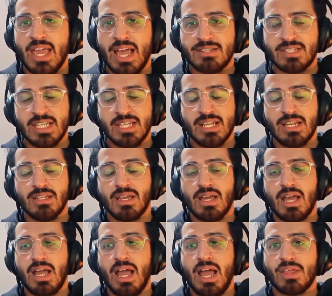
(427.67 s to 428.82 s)

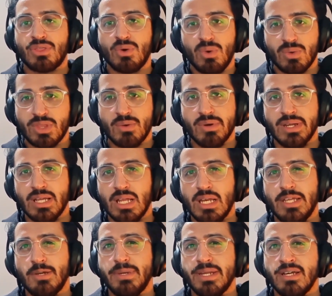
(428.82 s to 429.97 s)
I thought they were a
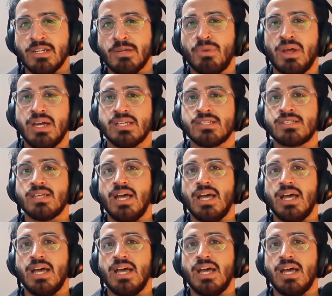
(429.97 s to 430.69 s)
little bit underpriced,